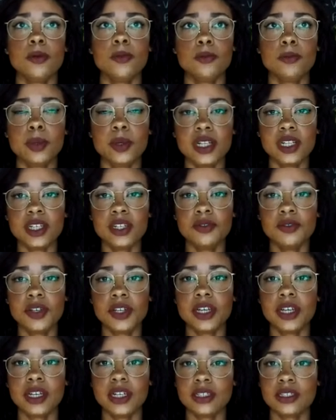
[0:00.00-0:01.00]

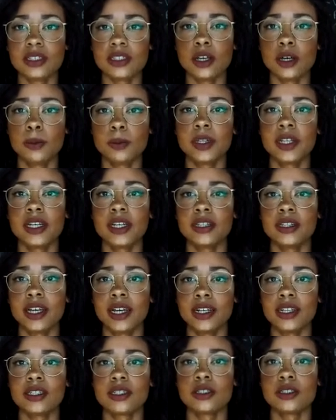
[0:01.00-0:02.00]
believing in something
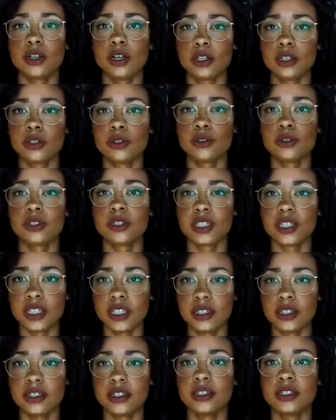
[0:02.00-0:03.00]
that is not
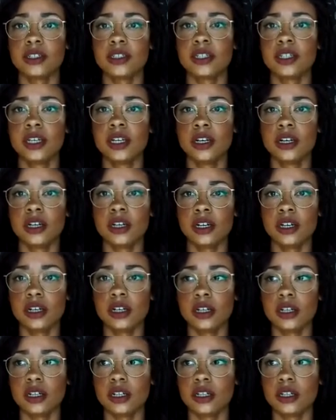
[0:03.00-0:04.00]
considered
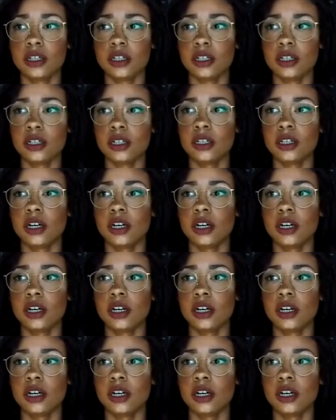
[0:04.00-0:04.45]
uh,